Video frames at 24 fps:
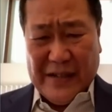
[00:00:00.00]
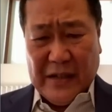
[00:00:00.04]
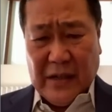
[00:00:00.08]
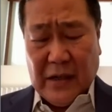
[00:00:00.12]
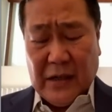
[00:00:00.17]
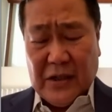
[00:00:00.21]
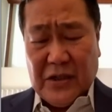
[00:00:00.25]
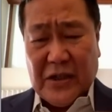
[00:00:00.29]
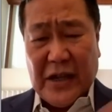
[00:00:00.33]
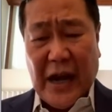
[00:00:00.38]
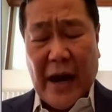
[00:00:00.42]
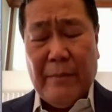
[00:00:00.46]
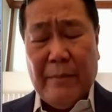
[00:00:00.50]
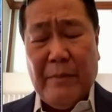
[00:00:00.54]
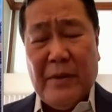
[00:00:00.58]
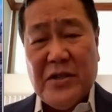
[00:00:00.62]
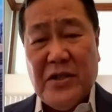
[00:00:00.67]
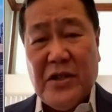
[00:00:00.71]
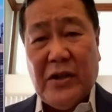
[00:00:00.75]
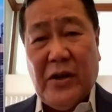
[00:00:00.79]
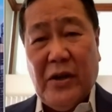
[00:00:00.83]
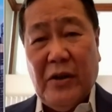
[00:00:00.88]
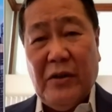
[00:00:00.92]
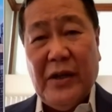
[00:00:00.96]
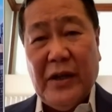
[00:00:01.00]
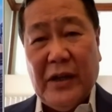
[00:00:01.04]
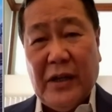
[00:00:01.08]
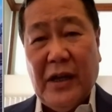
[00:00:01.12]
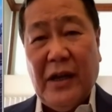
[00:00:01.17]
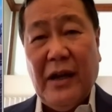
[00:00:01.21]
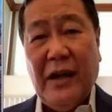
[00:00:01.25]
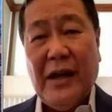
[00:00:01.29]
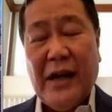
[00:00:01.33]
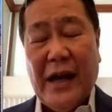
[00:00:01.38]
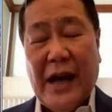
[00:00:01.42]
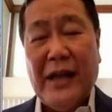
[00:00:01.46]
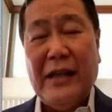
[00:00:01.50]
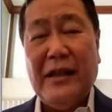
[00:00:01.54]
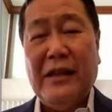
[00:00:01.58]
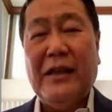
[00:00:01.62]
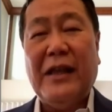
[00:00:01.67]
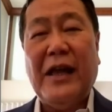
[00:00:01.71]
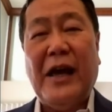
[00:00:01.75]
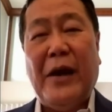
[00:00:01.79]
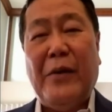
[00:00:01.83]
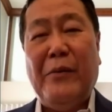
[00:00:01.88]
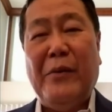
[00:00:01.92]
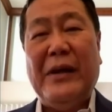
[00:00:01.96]
cybersecurity, and
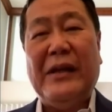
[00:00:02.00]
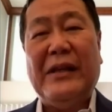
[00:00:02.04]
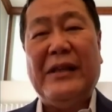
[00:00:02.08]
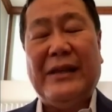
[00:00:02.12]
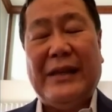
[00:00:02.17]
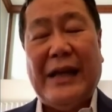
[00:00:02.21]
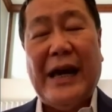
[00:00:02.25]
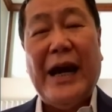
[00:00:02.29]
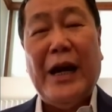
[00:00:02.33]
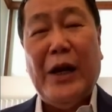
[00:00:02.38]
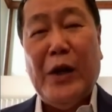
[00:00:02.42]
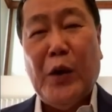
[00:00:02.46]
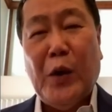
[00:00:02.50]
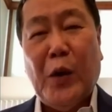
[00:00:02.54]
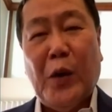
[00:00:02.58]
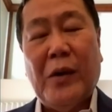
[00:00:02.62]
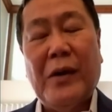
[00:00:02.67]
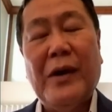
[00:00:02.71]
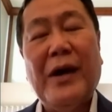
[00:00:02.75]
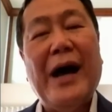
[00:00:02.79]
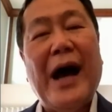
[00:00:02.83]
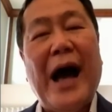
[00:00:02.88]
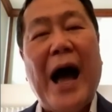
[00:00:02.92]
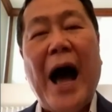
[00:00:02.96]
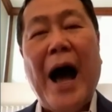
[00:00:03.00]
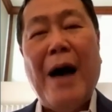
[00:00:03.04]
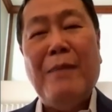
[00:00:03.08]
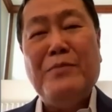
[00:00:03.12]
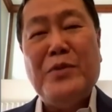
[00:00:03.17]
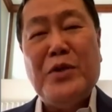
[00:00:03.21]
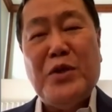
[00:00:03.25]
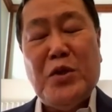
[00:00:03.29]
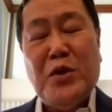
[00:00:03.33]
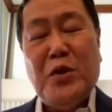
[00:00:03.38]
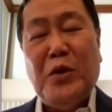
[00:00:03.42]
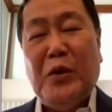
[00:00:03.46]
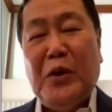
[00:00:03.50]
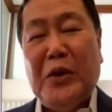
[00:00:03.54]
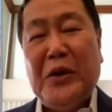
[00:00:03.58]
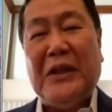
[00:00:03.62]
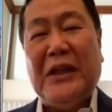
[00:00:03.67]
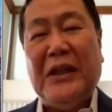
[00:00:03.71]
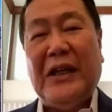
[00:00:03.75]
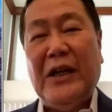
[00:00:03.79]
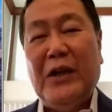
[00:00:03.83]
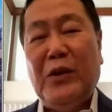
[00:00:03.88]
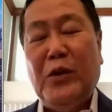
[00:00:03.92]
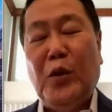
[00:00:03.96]
they will tell you
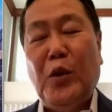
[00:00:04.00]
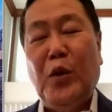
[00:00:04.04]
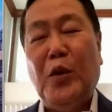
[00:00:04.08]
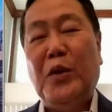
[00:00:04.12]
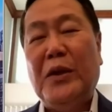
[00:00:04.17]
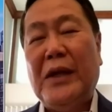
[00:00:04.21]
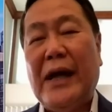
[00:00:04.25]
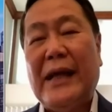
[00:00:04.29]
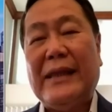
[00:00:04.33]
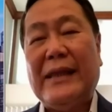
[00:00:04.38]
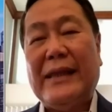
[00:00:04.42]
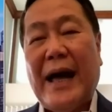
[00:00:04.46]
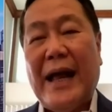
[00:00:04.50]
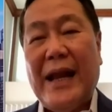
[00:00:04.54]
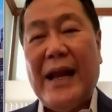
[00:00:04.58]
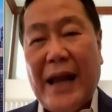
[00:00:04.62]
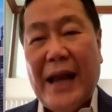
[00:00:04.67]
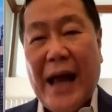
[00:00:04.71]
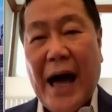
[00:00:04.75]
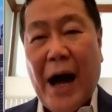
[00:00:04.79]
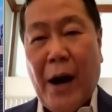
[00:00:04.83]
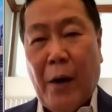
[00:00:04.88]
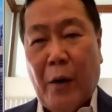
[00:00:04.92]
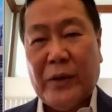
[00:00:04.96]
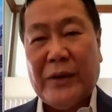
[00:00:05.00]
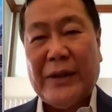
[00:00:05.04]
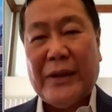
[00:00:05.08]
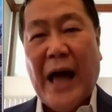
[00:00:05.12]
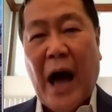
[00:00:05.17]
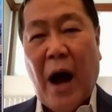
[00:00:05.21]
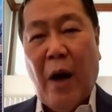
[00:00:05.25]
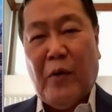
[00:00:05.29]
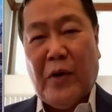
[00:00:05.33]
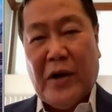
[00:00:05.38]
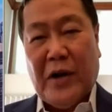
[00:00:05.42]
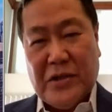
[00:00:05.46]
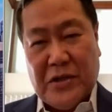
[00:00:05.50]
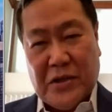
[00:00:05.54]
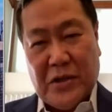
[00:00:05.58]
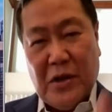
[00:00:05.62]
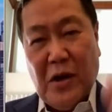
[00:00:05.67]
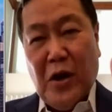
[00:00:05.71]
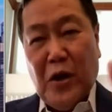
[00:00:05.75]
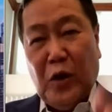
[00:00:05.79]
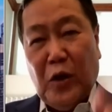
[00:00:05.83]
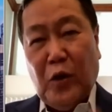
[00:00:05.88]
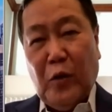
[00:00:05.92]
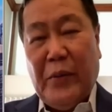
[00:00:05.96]
absolutely do not allow towers
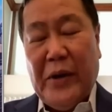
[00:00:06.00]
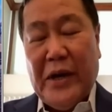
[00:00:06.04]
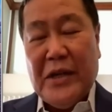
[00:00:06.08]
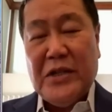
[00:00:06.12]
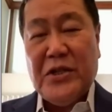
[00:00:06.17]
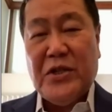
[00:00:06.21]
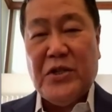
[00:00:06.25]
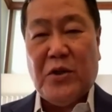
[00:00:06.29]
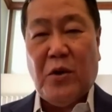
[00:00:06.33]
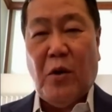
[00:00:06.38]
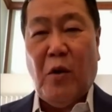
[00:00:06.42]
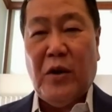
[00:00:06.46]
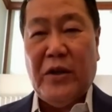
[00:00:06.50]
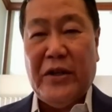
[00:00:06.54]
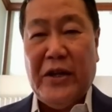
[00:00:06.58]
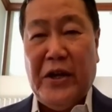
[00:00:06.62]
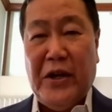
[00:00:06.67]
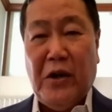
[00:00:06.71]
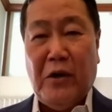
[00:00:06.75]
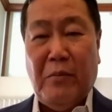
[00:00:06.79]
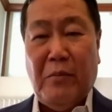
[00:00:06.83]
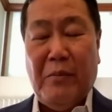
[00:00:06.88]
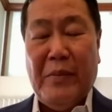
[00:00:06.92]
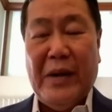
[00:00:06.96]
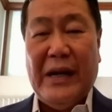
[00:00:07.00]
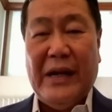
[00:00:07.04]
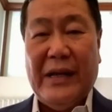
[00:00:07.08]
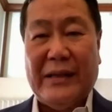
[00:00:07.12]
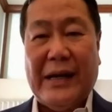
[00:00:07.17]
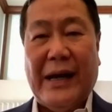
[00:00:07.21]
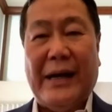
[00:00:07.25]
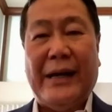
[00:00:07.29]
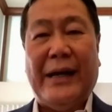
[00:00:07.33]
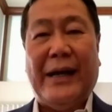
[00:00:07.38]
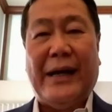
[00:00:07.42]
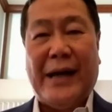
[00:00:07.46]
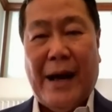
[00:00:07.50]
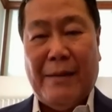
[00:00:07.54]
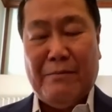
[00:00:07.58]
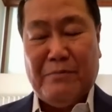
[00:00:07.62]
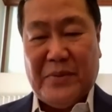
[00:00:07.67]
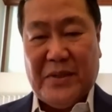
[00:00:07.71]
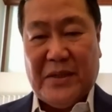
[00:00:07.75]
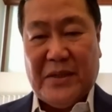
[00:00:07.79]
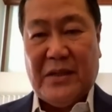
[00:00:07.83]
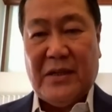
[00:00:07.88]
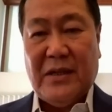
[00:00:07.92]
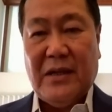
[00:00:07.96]
to be installed in your military
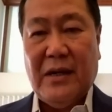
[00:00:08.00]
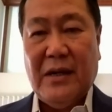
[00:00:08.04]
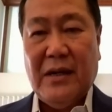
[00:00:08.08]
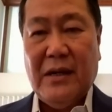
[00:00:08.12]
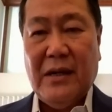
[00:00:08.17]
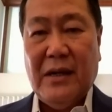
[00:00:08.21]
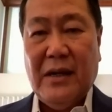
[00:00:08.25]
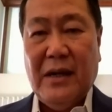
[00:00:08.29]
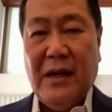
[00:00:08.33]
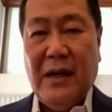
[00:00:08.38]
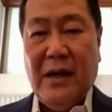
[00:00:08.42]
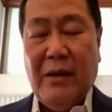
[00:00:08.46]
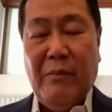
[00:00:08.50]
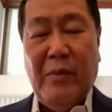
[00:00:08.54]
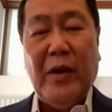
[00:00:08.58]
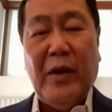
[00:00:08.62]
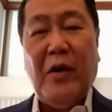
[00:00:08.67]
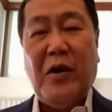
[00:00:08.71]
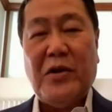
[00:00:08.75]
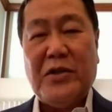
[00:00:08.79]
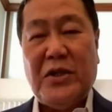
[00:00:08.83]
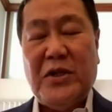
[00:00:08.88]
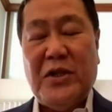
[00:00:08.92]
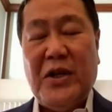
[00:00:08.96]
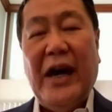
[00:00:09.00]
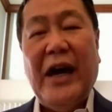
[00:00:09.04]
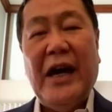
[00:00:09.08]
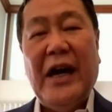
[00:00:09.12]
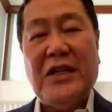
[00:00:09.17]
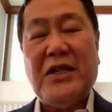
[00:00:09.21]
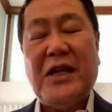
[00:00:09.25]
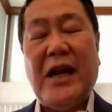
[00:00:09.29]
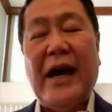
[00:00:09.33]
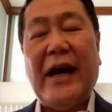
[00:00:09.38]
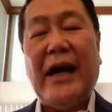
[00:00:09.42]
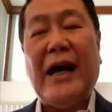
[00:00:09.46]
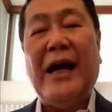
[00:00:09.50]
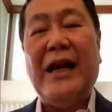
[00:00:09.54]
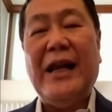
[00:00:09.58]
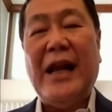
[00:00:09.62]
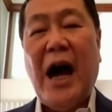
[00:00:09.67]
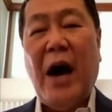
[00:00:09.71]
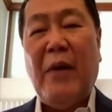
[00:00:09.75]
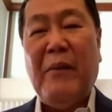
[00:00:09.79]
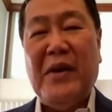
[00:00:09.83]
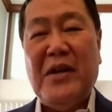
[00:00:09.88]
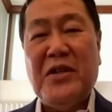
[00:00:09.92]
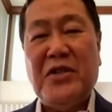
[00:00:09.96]
camps because it's like
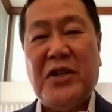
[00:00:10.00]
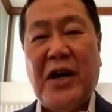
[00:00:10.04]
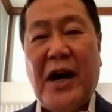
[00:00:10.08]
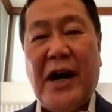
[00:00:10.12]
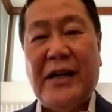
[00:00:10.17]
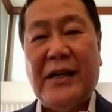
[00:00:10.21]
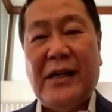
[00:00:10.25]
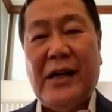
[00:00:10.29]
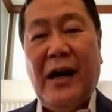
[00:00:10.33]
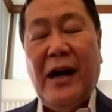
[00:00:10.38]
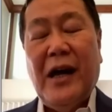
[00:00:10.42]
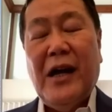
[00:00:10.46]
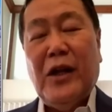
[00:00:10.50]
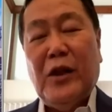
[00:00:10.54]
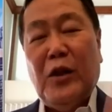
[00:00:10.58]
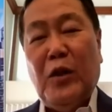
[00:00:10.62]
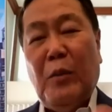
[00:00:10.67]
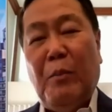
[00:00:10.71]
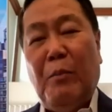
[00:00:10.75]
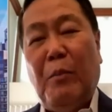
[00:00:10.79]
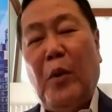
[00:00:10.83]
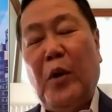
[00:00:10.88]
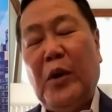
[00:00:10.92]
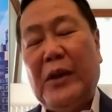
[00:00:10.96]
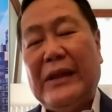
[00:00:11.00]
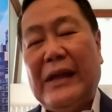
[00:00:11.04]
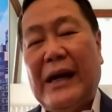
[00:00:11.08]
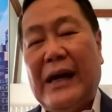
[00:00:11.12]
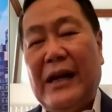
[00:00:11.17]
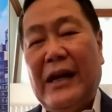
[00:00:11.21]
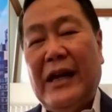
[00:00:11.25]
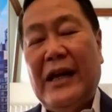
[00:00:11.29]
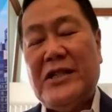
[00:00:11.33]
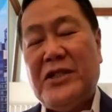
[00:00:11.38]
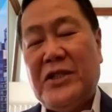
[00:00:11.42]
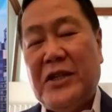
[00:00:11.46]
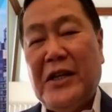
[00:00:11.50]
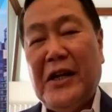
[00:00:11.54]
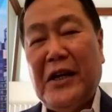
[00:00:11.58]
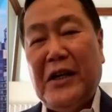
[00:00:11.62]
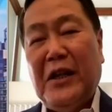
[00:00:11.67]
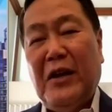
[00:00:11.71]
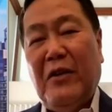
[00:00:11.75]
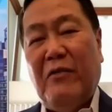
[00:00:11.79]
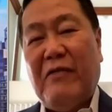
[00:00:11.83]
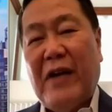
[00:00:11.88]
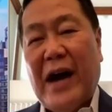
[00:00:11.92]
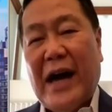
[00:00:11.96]
allowing China to put a listening
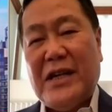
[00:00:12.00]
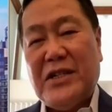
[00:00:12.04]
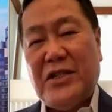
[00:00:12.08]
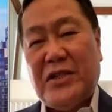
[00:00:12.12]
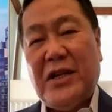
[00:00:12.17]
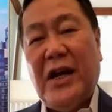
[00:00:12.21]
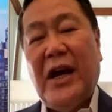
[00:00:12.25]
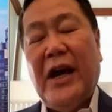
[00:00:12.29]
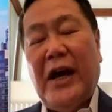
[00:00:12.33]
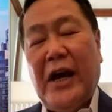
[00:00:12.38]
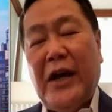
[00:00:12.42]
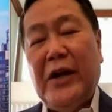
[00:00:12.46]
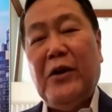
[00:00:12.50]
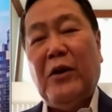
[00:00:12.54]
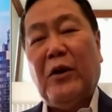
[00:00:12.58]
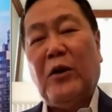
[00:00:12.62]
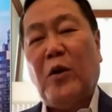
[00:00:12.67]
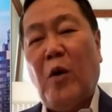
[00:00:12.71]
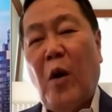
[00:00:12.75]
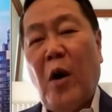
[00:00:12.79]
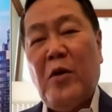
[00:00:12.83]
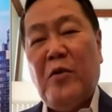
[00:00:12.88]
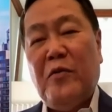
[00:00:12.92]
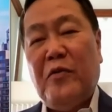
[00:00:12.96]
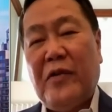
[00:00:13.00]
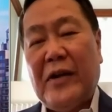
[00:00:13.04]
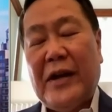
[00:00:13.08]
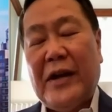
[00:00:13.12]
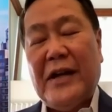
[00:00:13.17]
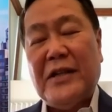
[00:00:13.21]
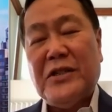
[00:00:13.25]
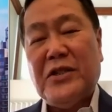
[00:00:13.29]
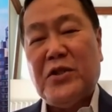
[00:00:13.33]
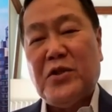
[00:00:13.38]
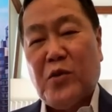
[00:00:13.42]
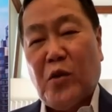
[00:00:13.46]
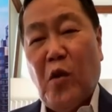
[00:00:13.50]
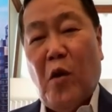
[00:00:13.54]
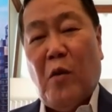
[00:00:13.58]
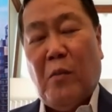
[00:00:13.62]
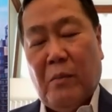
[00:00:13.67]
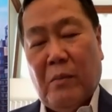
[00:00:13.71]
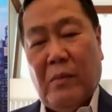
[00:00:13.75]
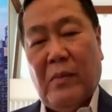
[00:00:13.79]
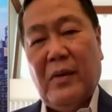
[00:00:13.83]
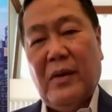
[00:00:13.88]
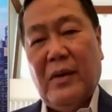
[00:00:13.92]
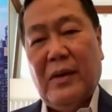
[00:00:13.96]
device in your conference room
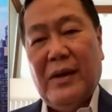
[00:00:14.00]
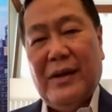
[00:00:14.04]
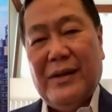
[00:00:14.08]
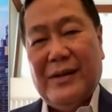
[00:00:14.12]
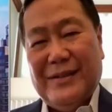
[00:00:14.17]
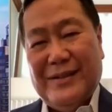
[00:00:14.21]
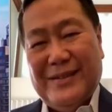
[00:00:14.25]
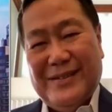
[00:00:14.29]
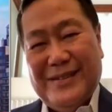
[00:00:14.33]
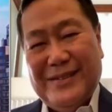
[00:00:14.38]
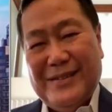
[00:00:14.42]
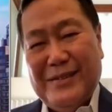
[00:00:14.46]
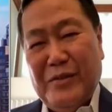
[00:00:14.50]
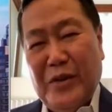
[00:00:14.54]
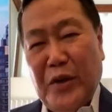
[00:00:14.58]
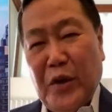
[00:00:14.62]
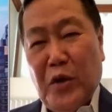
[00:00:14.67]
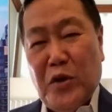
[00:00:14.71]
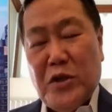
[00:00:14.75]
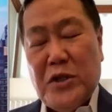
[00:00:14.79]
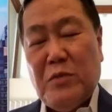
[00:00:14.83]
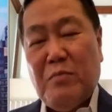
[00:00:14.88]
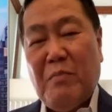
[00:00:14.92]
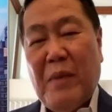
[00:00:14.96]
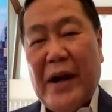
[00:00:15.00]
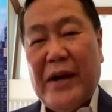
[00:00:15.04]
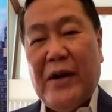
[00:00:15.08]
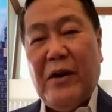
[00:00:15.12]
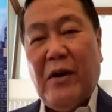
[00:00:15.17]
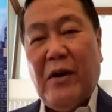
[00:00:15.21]
used by your